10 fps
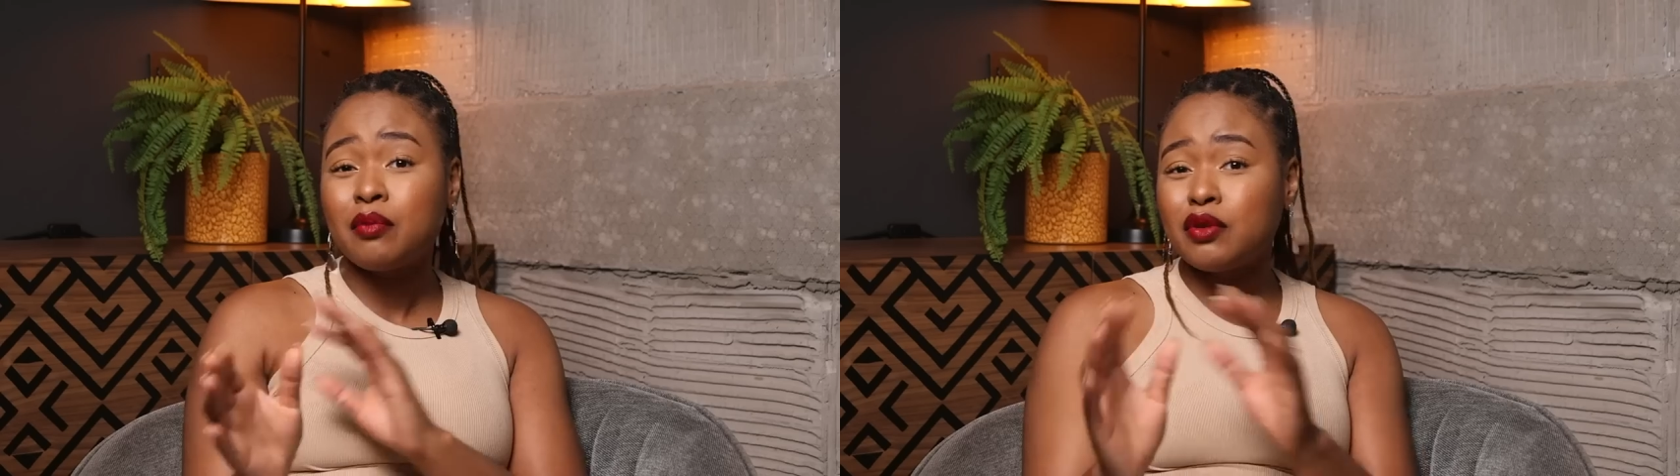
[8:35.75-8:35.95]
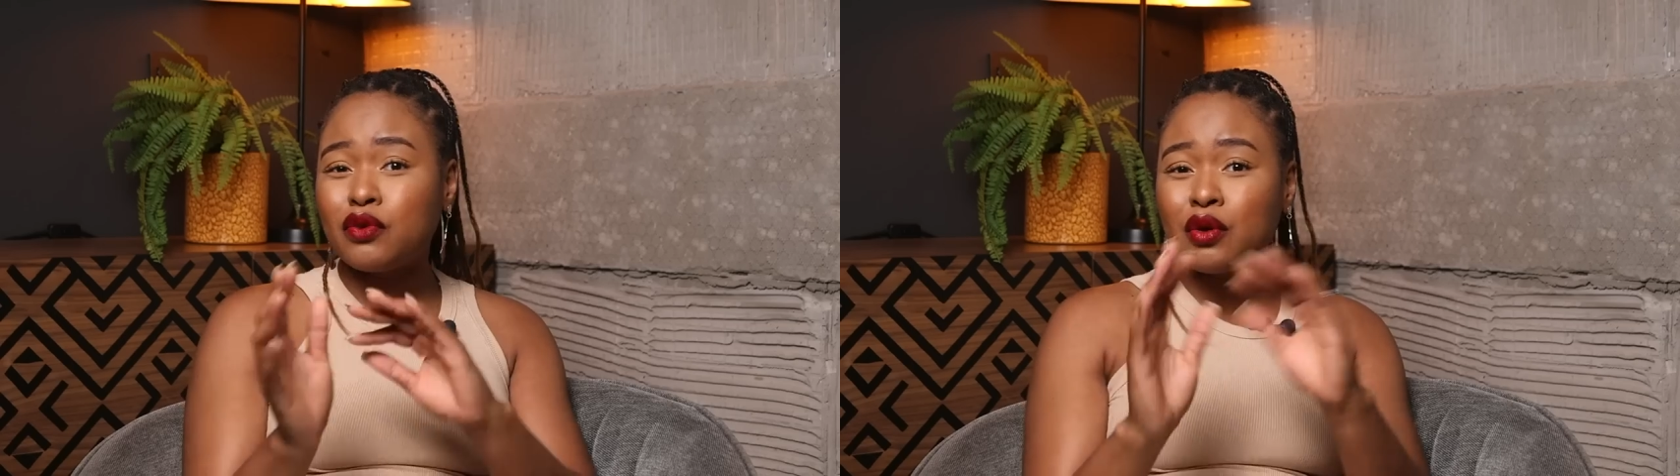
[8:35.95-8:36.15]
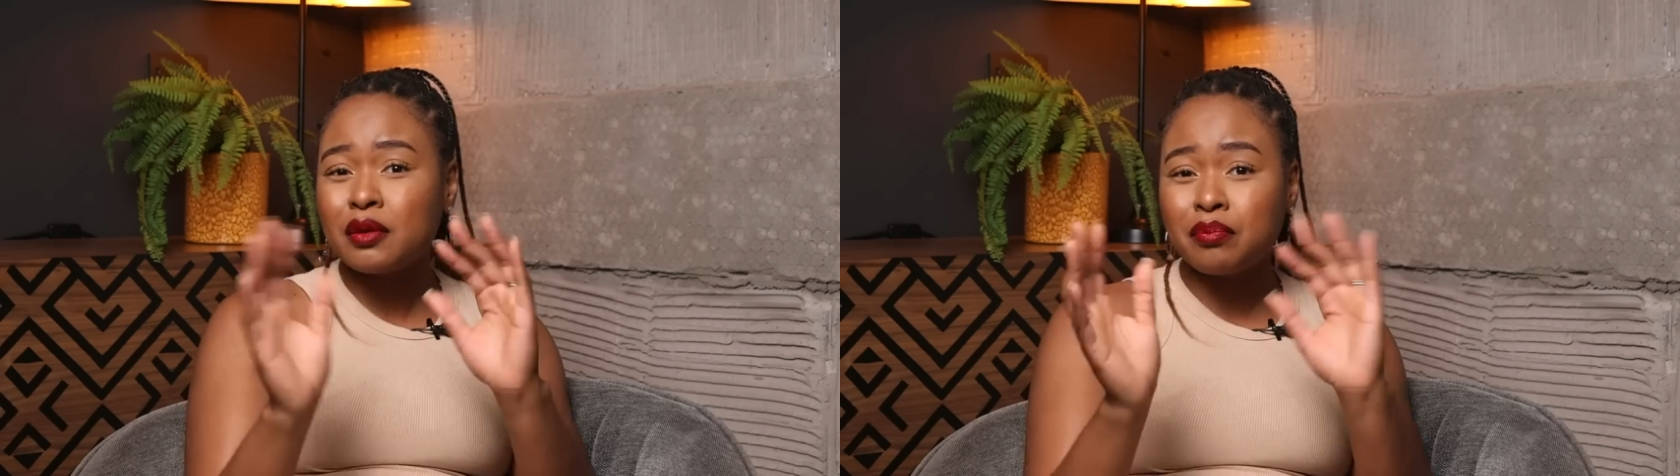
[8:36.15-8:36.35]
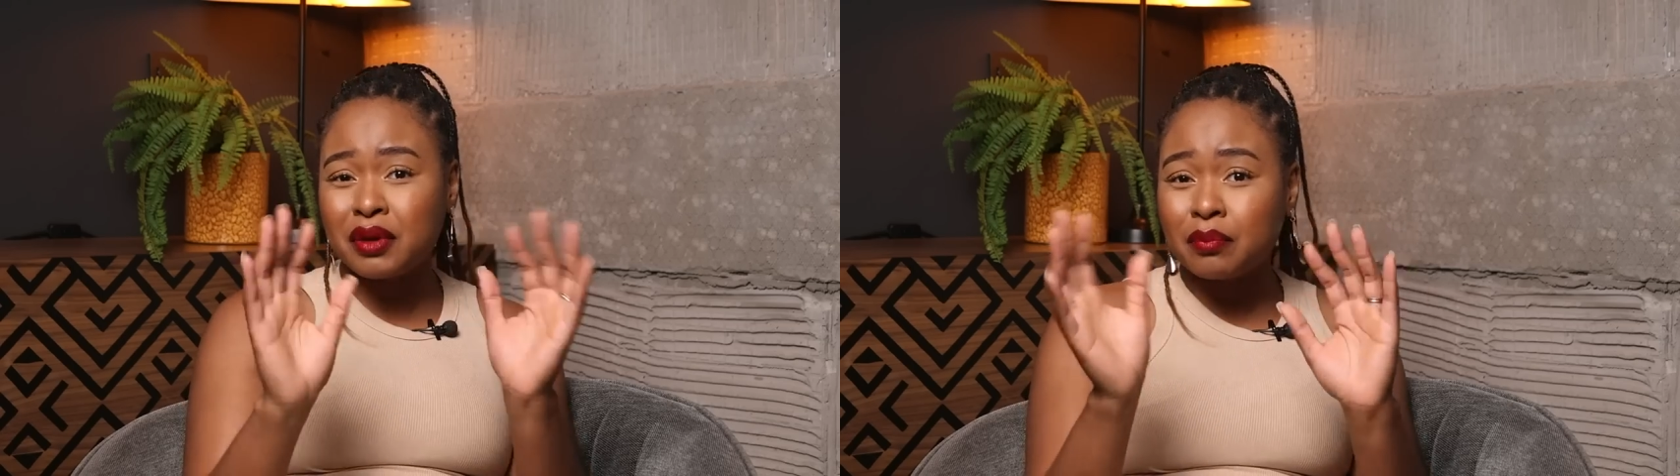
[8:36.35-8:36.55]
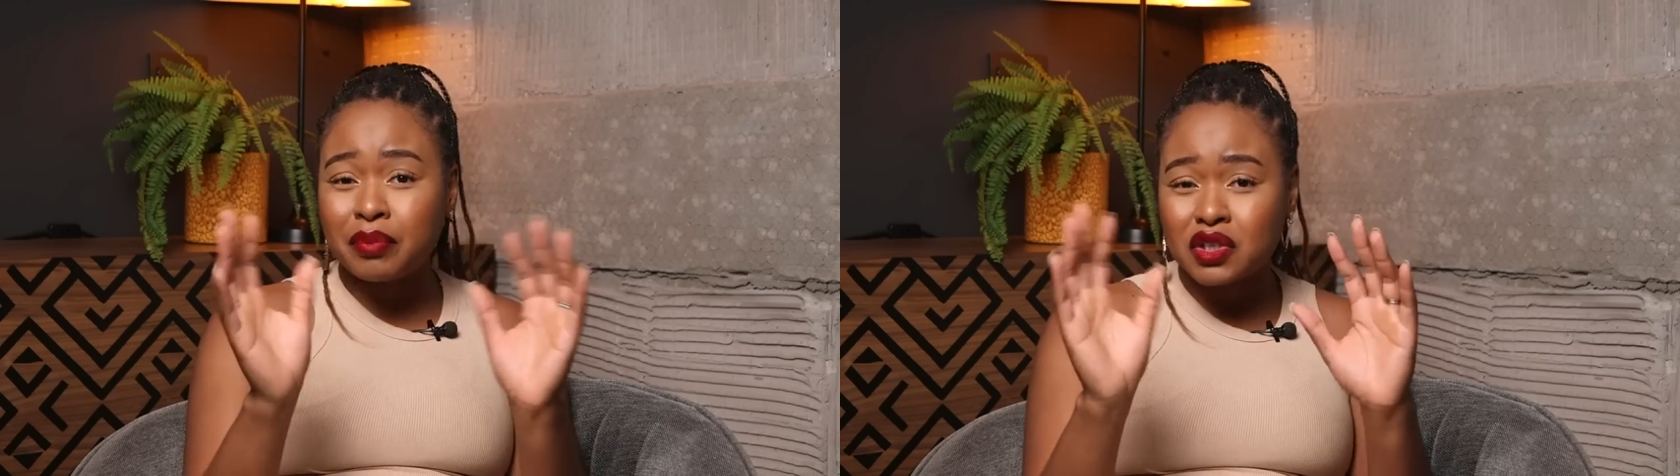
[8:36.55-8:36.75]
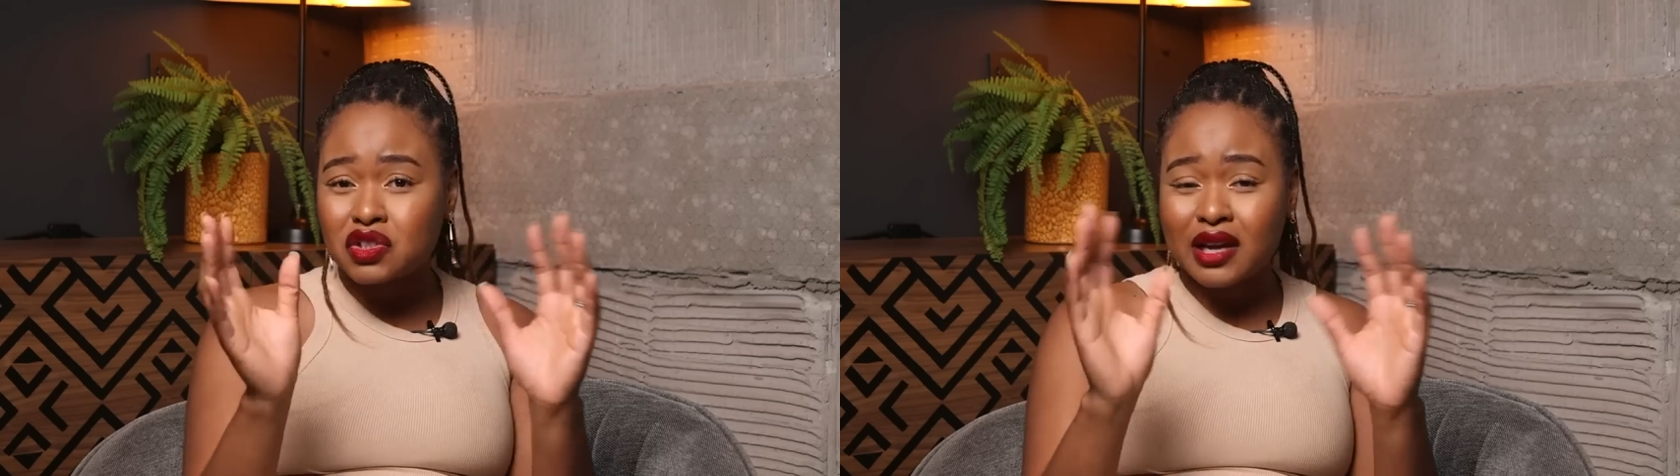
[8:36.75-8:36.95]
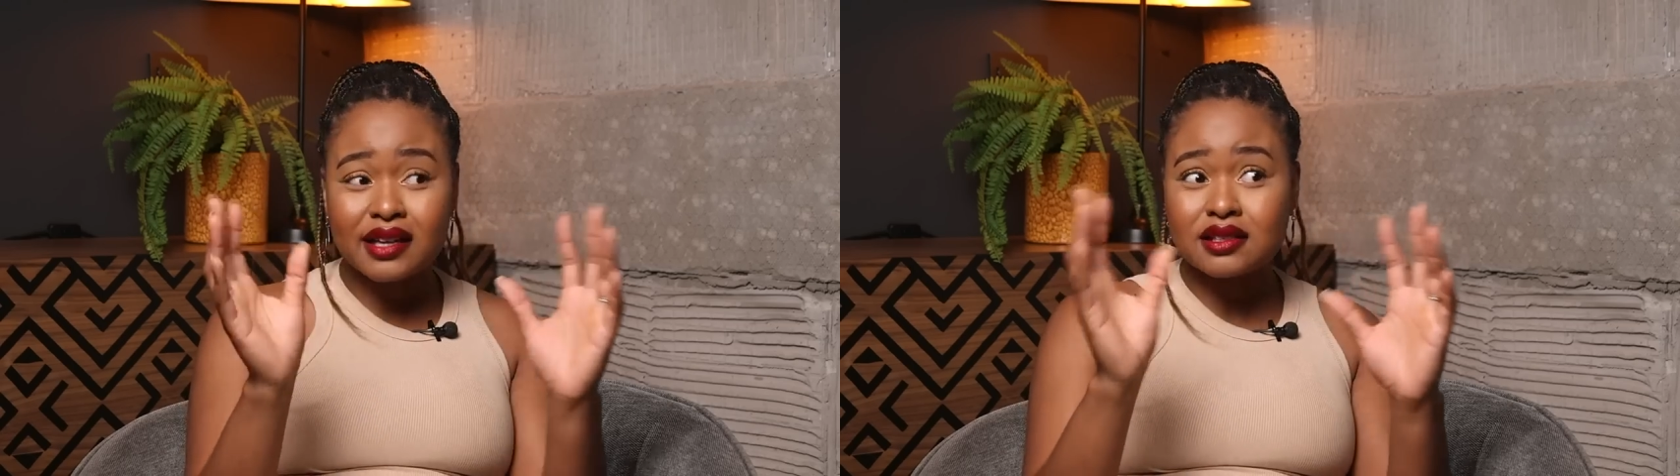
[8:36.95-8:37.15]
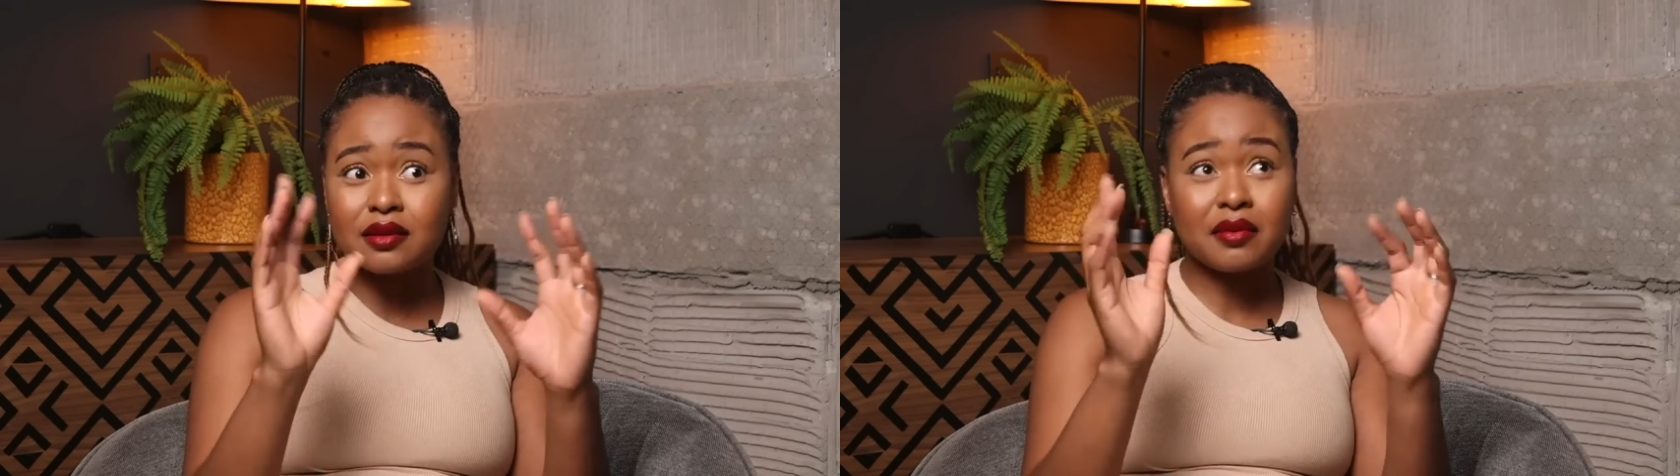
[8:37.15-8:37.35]
before the big picture
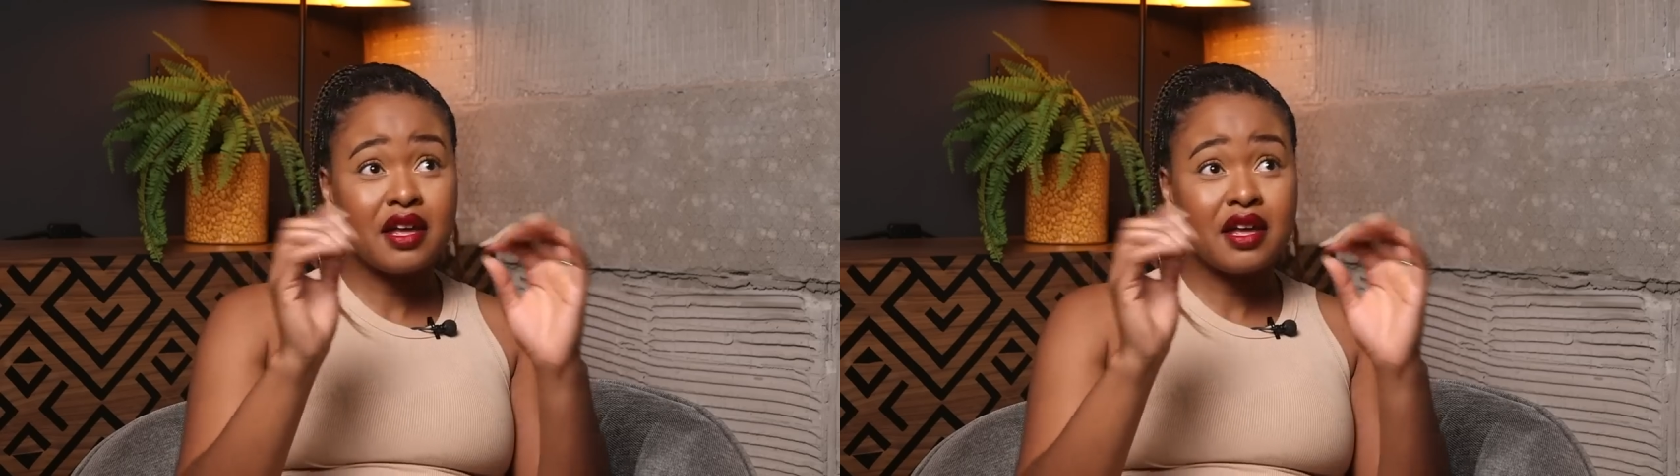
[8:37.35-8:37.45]
item,